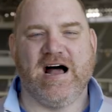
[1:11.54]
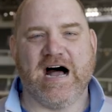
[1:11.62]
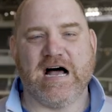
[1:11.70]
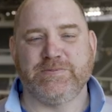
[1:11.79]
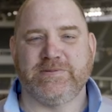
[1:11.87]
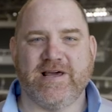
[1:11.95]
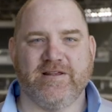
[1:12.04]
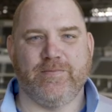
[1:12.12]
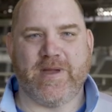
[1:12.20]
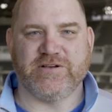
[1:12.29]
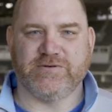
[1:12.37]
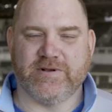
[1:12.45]
Hospitality
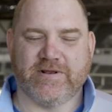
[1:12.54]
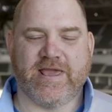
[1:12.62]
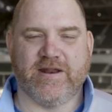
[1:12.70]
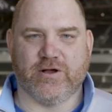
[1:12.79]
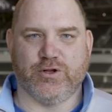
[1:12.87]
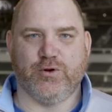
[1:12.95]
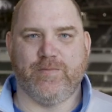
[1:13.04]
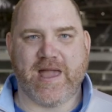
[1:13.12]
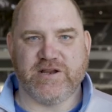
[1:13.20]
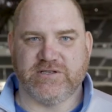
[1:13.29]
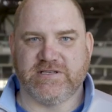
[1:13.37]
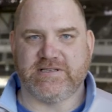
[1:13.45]
management can include
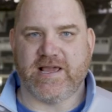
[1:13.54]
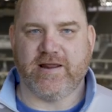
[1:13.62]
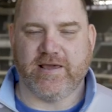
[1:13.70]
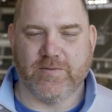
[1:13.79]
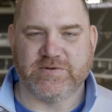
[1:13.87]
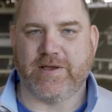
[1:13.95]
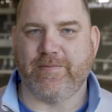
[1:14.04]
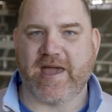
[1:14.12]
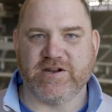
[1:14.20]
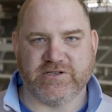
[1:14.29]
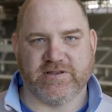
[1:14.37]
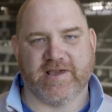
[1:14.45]
managing stadiums and
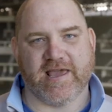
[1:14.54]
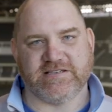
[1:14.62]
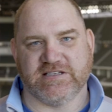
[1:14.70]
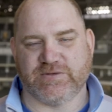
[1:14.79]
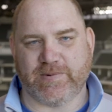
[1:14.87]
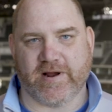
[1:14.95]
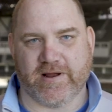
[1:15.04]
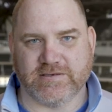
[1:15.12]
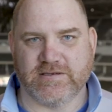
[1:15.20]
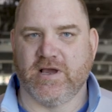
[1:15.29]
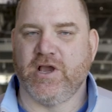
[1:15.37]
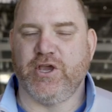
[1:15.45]
managing the guest
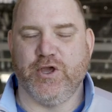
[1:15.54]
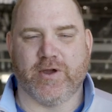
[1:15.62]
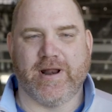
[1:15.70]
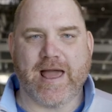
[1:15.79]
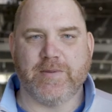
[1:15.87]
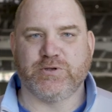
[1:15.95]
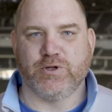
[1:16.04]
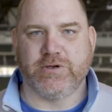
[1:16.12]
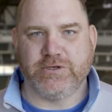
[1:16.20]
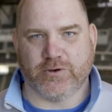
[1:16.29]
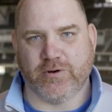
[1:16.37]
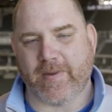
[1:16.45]
experience. You can
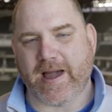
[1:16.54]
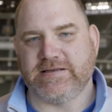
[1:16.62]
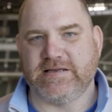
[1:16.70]
absolutely join my